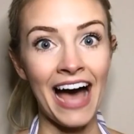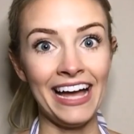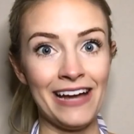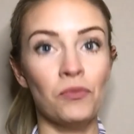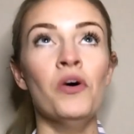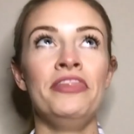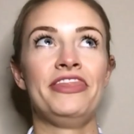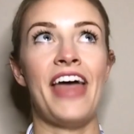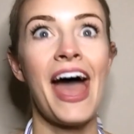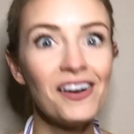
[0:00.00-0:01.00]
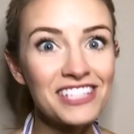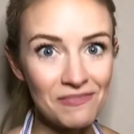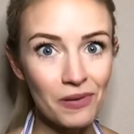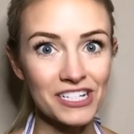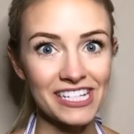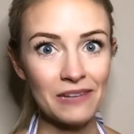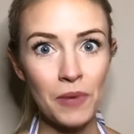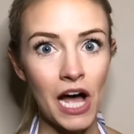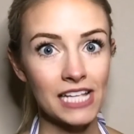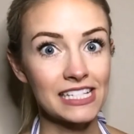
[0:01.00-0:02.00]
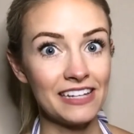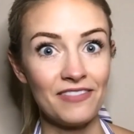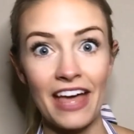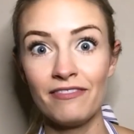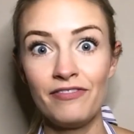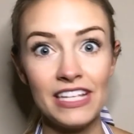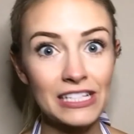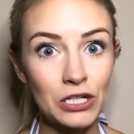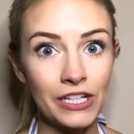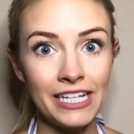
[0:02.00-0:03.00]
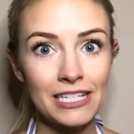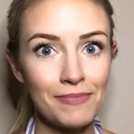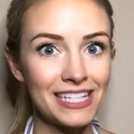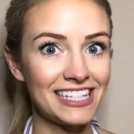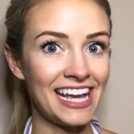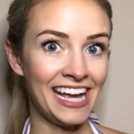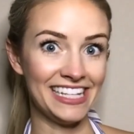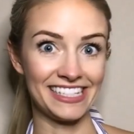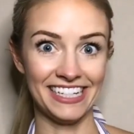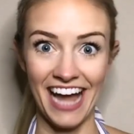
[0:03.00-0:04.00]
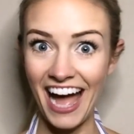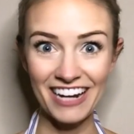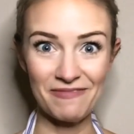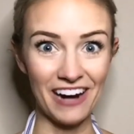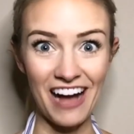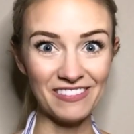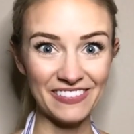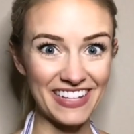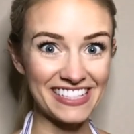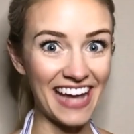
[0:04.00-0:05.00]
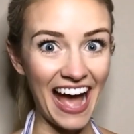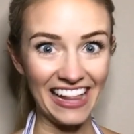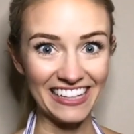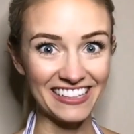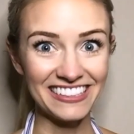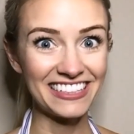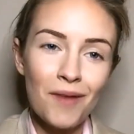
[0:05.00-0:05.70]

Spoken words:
I am 1000% positive that physical intimacy is not a problem with Tyler.